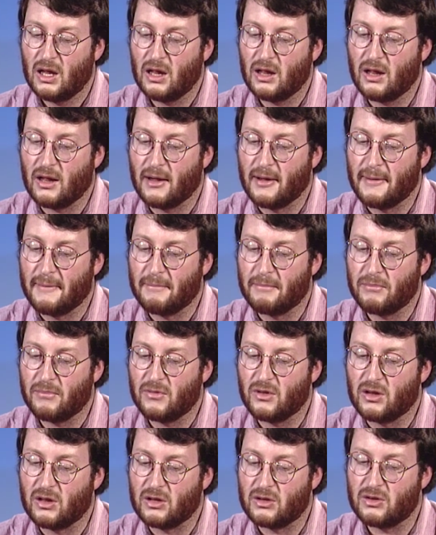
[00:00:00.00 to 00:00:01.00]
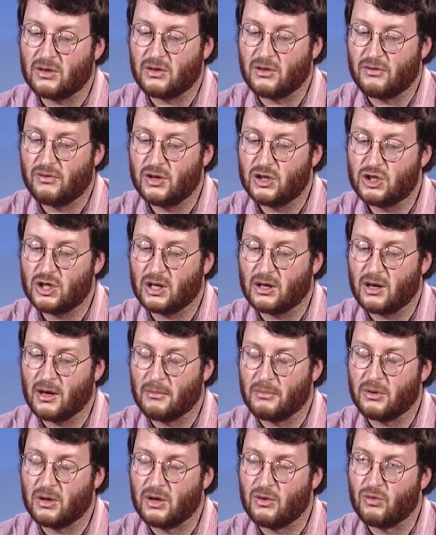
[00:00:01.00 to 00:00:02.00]
the fishing
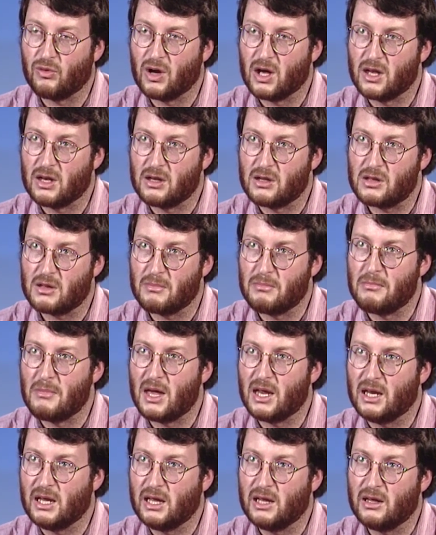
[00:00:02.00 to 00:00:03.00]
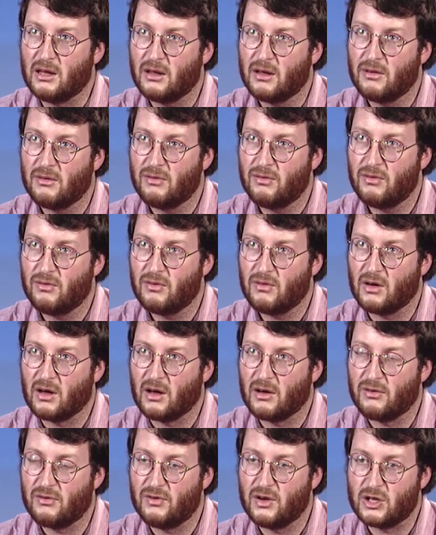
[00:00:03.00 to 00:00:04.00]
company runs many
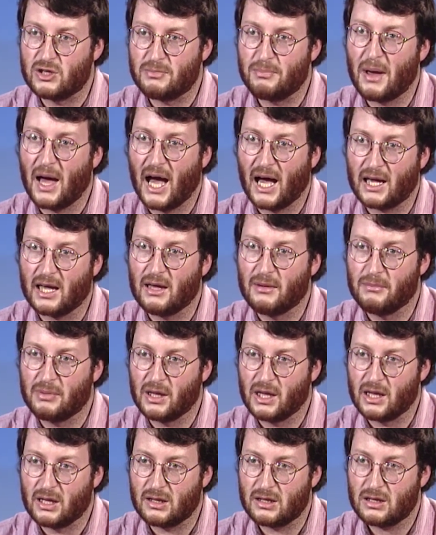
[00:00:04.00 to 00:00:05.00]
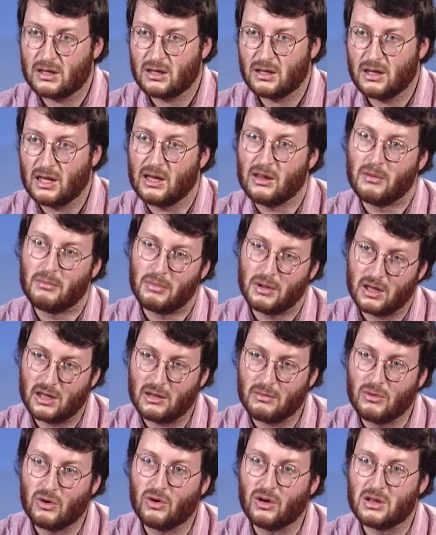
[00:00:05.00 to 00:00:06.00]
fish packing plants in the big
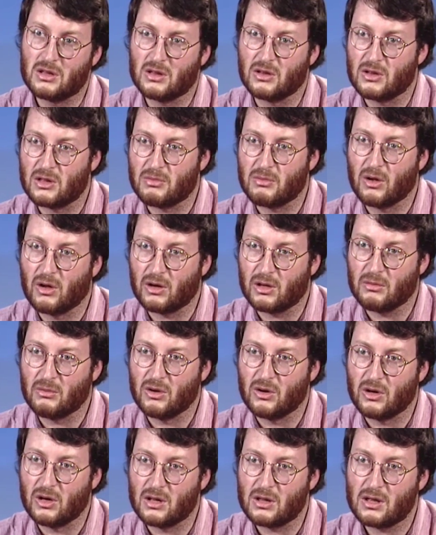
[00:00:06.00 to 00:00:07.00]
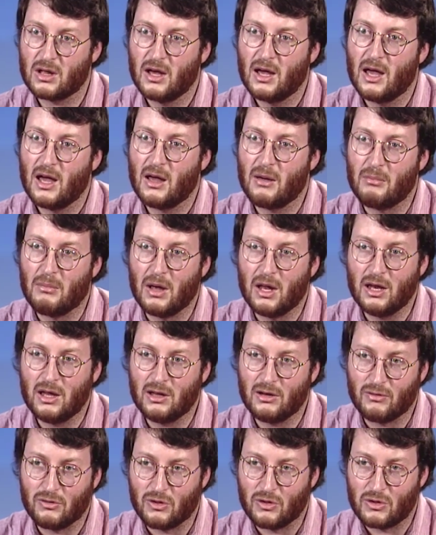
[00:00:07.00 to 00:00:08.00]
communities and the small communities. Many
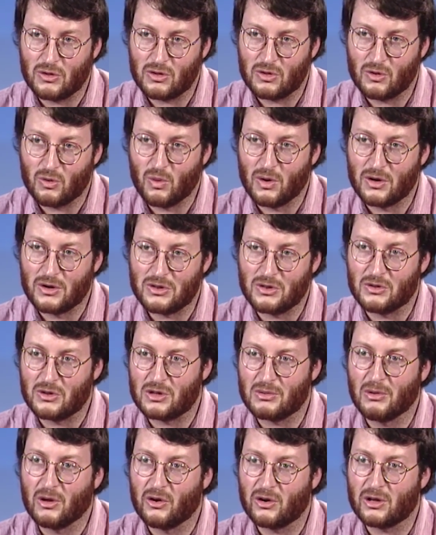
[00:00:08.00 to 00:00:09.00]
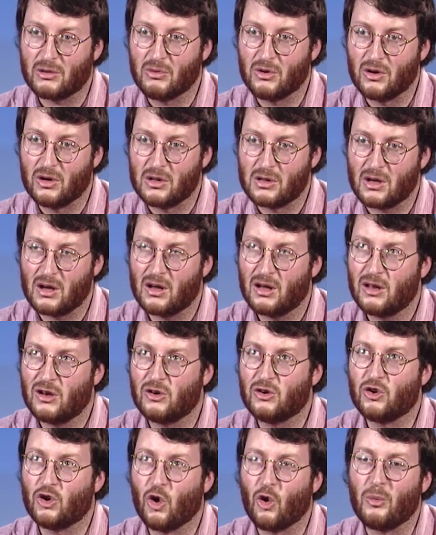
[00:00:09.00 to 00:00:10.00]
of the ones in the smaller communities
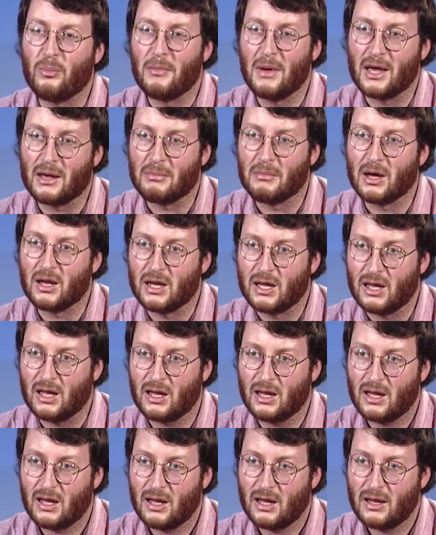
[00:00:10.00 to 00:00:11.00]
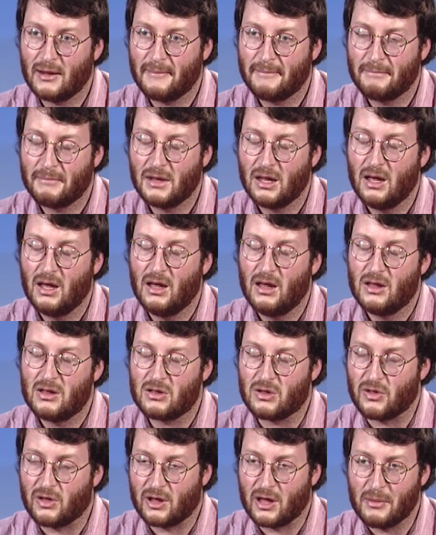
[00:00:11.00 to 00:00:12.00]
don't make money.
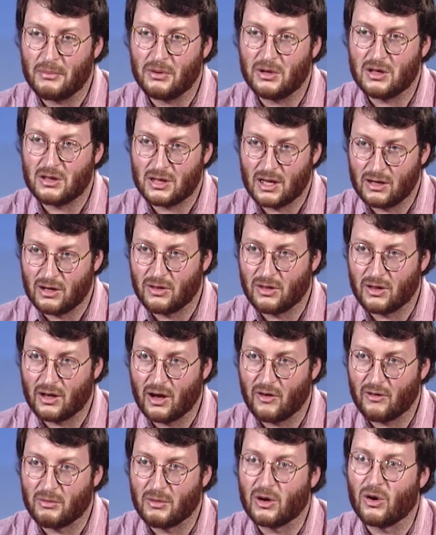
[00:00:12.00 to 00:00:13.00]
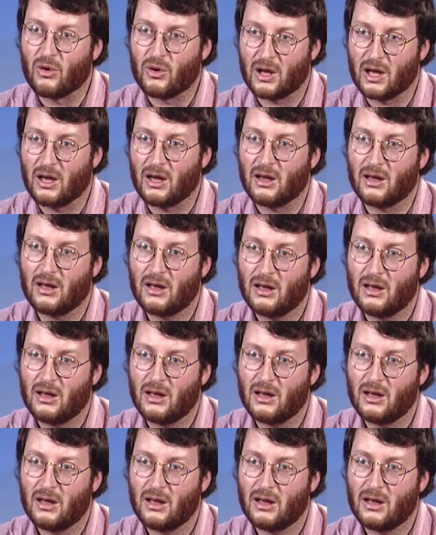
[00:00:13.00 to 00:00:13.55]
So the company said to the government, okay,